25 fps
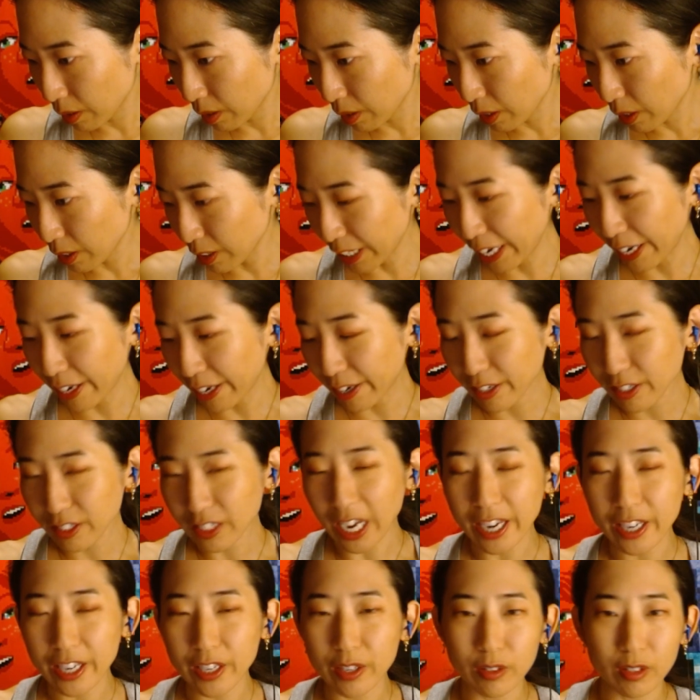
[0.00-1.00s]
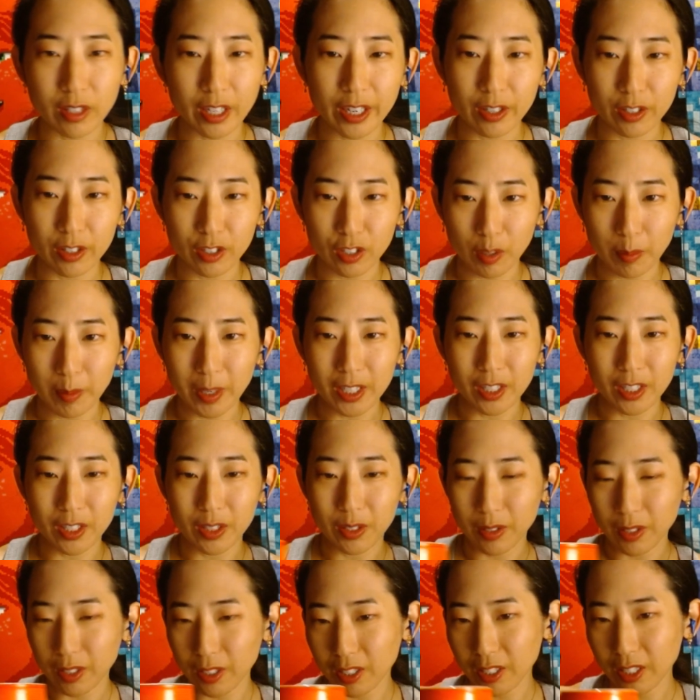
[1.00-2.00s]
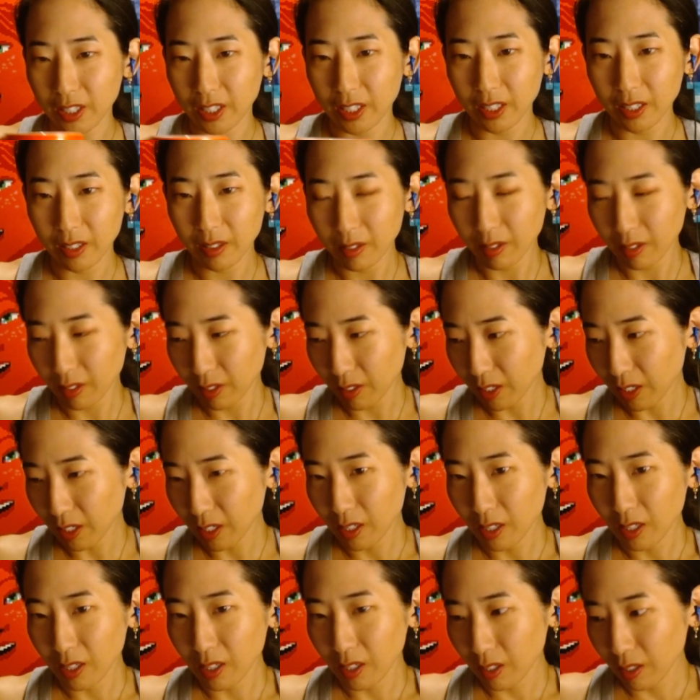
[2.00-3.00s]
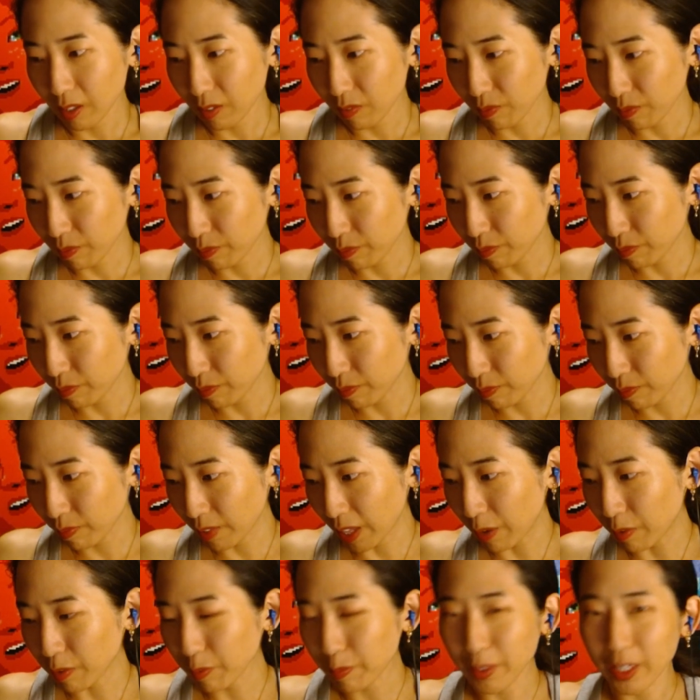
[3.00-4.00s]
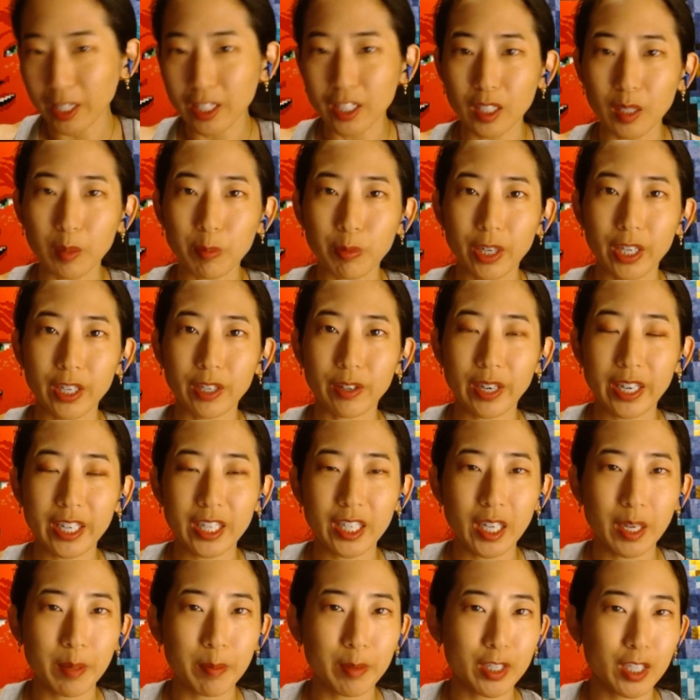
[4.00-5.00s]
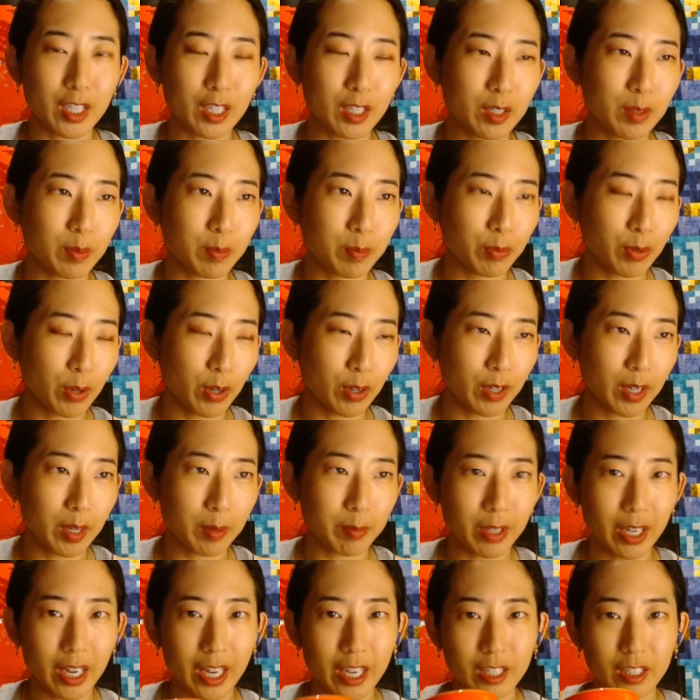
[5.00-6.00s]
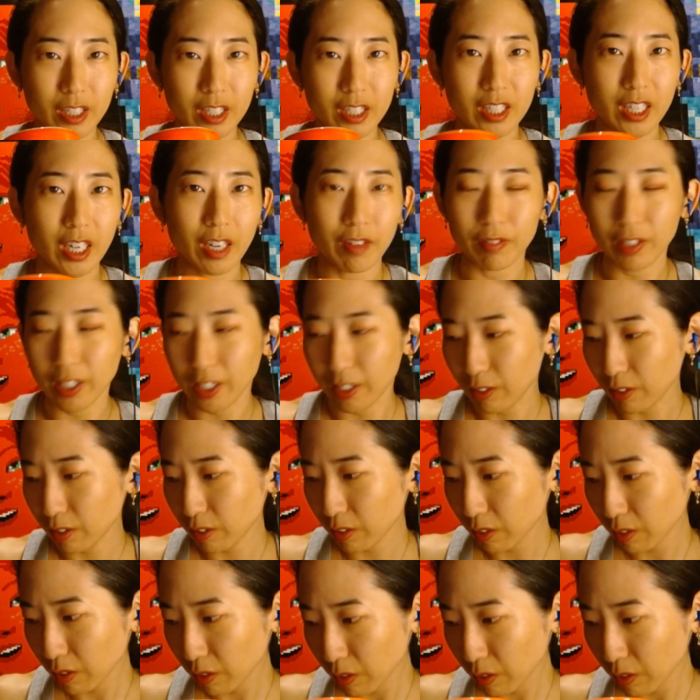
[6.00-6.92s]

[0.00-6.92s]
Layers, I use layers so much as you can see. That would be a deal breaker. Any imaging program that doesn't have layers.